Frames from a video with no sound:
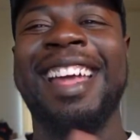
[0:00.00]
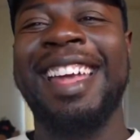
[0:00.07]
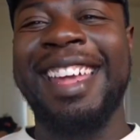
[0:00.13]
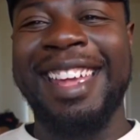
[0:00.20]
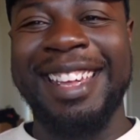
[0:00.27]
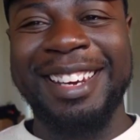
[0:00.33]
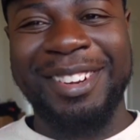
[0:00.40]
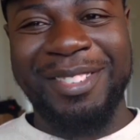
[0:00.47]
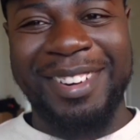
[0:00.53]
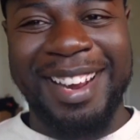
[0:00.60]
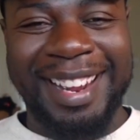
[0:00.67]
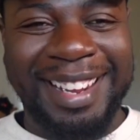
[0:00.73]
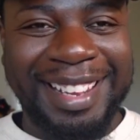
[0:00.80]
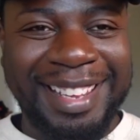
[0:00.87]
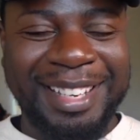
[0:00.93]

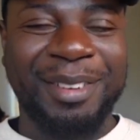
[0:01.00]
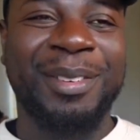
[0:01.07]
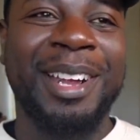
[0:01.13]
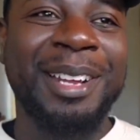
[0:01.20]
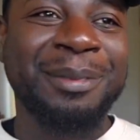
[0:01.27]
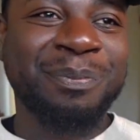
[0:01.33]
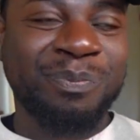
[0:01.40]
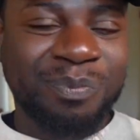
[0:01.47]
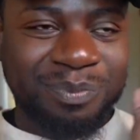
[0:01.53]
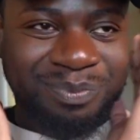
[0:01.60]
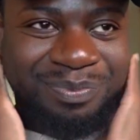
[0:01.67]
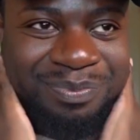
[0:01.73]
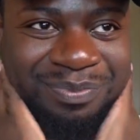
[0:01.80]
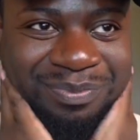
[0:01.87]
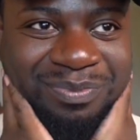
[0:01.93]
Anyway, anyway.
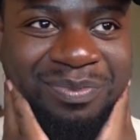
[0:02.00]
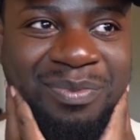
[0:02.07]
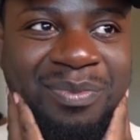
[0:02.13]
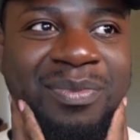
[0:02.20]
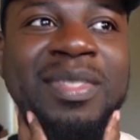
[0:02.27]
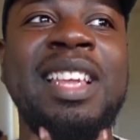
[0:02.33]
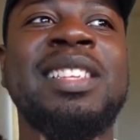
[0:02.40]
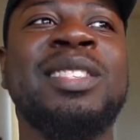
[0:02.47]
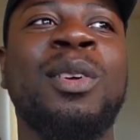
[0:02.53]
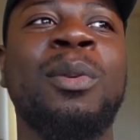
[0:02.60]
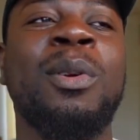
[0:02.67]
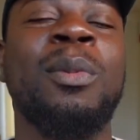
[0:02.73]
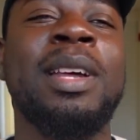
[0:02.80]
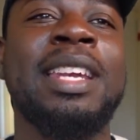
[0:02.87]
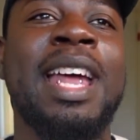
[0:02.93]
So
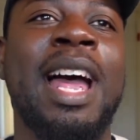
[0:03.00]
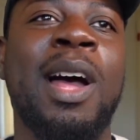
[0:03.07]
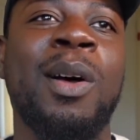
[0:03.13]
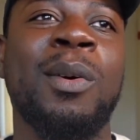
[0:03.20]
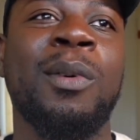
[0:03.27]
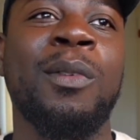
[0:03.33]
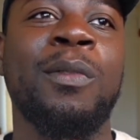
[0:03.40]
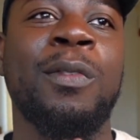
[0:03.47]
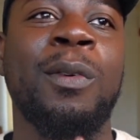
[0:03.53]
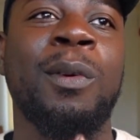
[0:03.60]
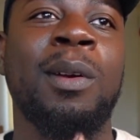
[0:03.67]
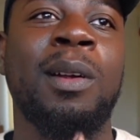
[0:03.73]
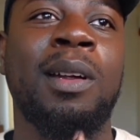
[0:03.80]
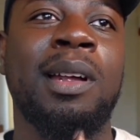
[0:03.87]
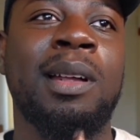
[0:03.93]
we went out
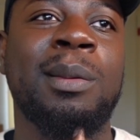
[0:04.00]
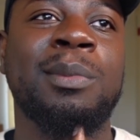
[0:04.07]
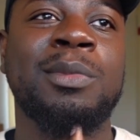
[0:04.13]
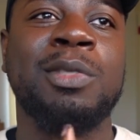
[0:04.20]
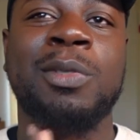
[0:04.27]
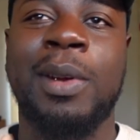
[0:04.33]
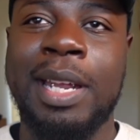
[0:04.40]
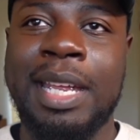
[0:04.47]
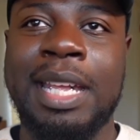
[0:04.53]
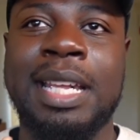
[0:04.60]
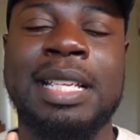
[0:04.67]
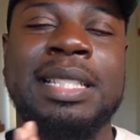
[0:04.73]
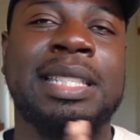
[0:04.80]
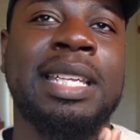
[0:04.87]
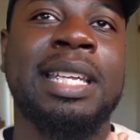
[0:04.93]
for um,
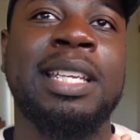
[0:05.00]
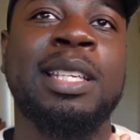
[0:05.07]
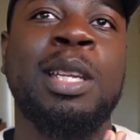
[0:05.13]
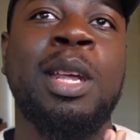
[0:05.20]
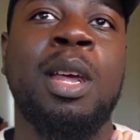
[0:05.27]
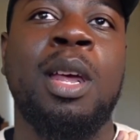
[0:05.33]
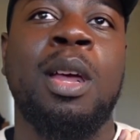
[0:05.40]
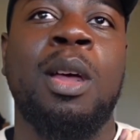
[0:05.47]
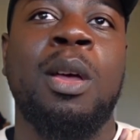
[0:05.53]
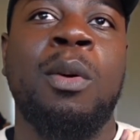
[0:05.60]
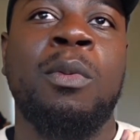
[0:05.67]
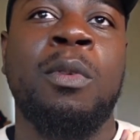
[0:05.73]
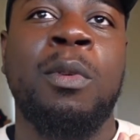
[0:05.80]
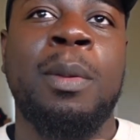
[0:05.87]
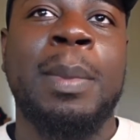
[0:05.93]
drinks, and
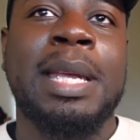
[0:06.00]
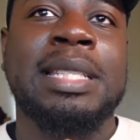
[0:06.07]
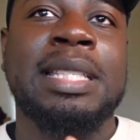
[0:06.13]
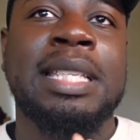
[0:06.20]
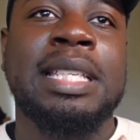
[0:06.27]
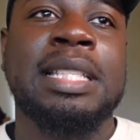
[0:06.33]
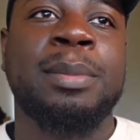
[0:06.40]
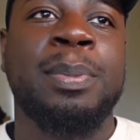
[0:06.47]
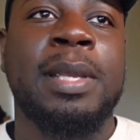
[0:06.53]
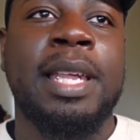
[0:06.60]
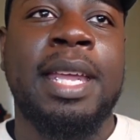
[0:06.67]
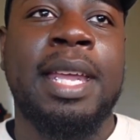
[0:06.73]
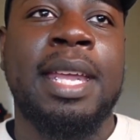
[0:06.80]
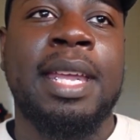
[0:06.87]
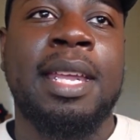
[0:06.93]
we went back to his
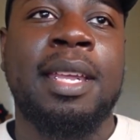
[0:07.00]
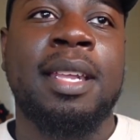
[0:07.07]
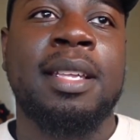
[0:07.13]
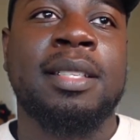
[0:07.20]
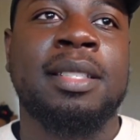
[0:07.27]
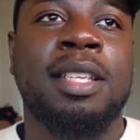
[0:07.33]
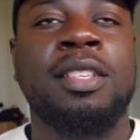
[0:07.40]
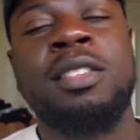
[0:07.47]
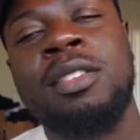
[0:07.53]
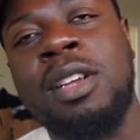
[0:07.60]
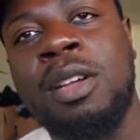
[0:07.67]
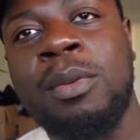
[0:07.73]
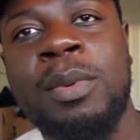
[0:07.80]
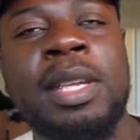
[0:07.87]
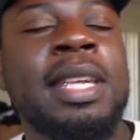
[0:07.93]
place, and you
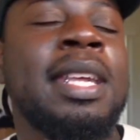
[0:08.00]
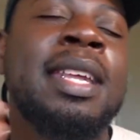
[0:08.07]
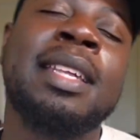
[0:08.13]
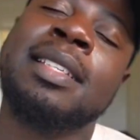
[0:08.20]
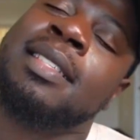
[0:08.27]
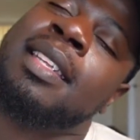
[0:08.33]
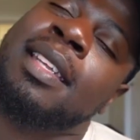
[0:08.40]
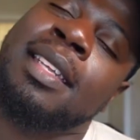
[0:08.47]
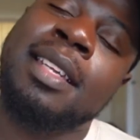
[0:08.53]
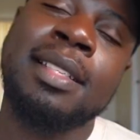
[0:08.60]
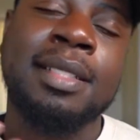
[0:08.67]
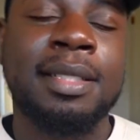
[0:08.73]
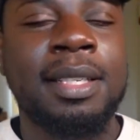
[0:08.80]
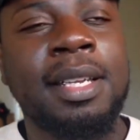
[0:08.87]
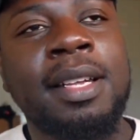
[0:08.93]
know, we kissing and
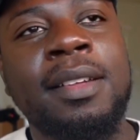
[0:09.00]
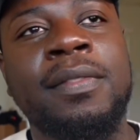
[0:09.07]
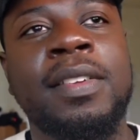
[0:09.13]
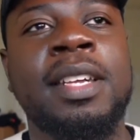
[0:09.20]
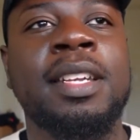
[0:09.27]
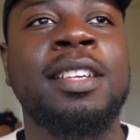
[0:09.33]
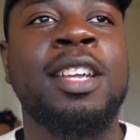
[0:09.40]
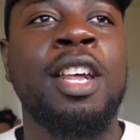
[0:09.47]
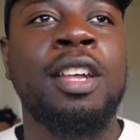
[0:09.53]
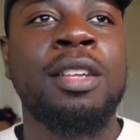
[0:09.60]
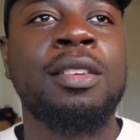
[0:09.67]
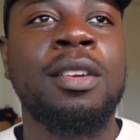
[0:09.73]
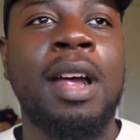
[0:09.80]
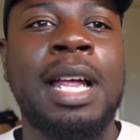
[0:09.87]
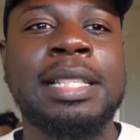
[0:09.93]
stuff, and
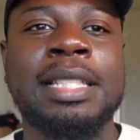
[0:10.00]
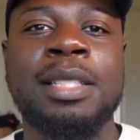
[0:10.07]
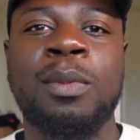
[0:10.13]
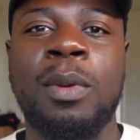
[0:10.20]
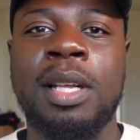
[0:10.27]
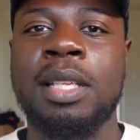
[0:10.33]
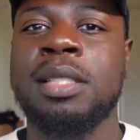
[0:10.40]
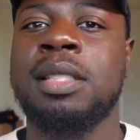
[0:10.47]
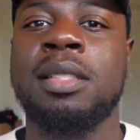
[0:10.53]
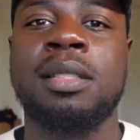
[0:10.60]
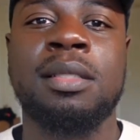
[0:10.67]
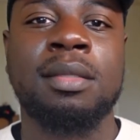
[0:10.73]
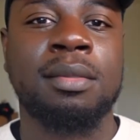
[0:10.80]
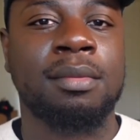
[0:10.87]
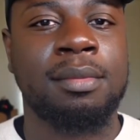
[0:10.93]
you know, I just wanted
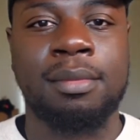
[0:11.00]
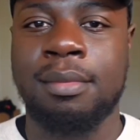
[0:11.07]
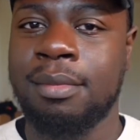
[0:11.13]
to